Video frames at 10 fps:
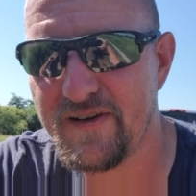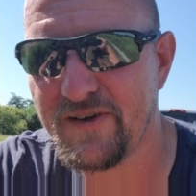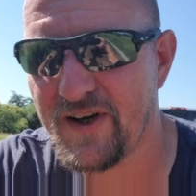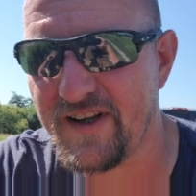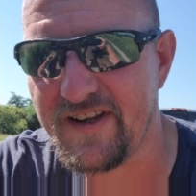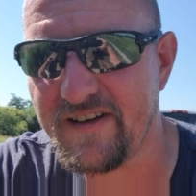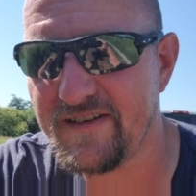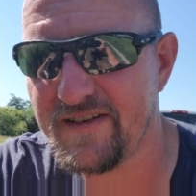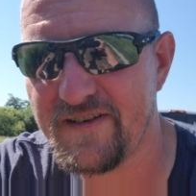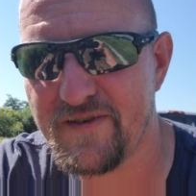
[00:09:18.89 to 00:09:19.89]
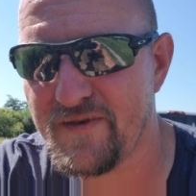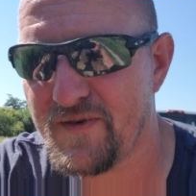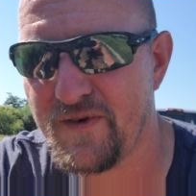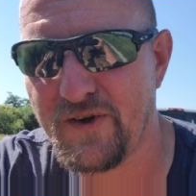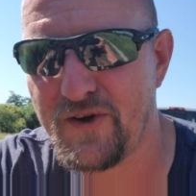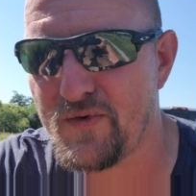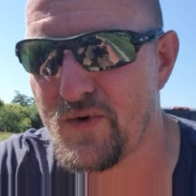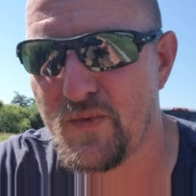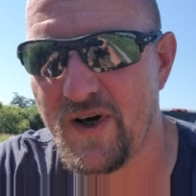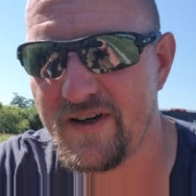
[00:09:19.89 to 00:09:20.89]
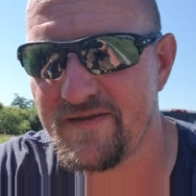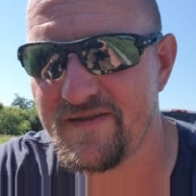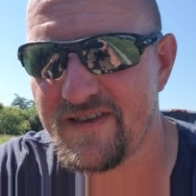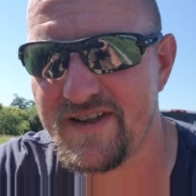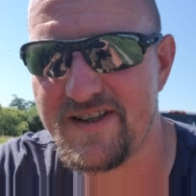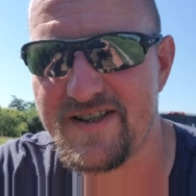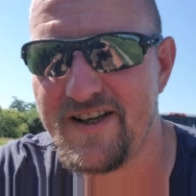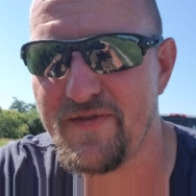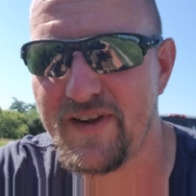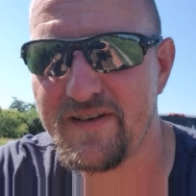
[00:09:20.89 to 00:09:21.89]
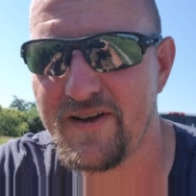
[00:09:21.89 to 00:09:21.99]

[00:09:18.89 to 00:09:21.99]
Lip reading: look through one to see if